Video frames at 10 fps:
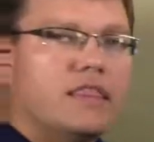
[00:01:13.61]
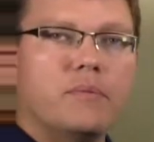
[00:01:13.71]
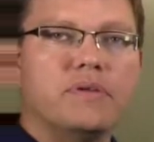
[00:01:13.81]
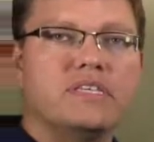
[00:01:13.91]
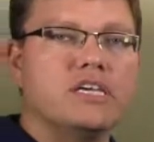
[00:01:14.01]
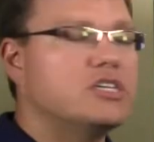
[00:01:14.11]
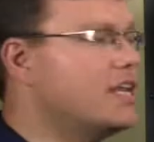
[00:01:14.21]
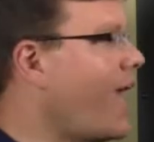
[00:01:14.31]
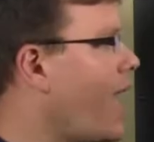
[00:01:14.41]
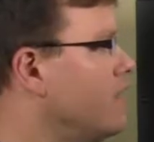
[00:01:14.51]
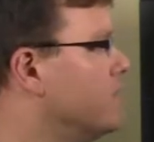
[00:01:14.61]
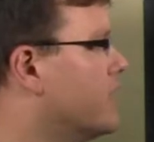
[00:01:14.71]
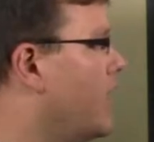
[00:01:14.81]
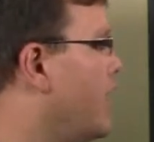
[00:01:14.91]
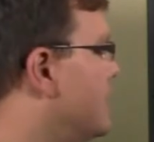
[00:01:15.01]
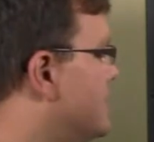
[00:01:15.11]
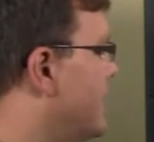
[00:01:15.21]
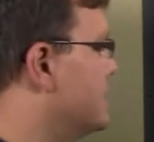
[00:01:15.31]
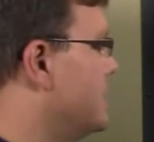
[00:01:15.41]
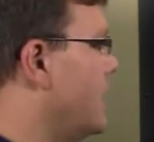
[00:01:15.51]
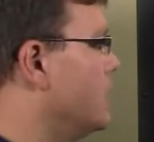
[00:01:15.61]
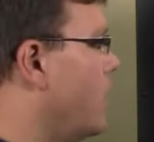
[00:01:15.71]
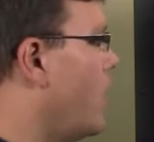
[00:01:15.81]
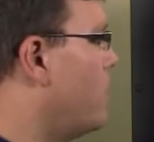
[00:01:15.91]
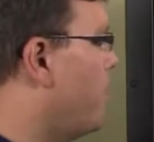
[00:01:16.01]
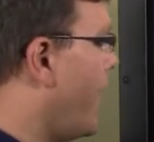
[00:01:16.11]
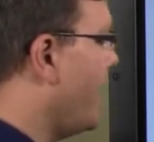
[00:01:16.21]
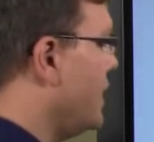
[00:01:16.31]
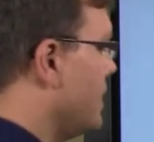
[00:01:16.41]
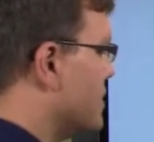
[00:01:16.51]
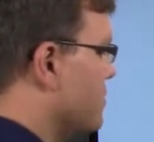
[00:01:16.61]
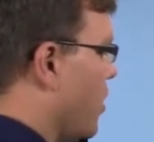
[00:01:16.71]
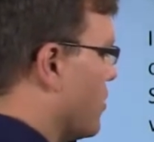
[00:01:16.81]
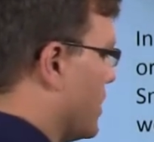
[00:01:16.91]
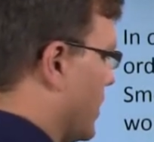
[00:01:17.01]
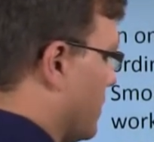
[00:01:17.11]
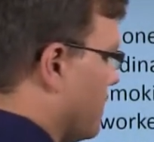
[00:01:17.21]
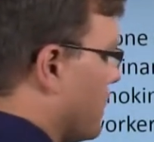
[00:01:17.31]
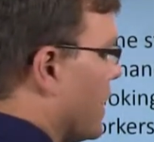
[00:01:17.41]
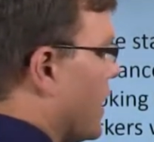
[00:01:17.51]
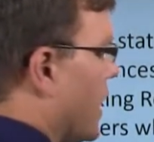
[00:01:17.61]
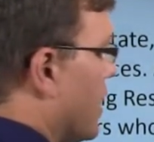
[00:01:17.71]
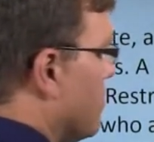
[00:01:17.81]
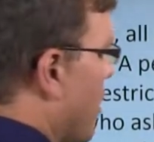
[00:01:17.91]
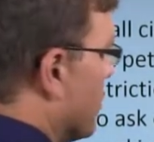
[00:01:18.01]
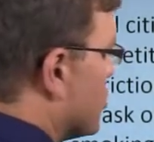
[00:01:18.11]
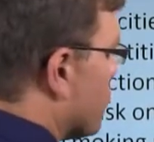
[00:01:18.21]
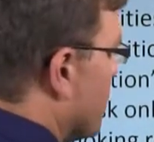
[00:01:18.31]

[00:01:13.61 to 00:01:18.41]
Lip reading: The petition advocates a state law banning smoking in most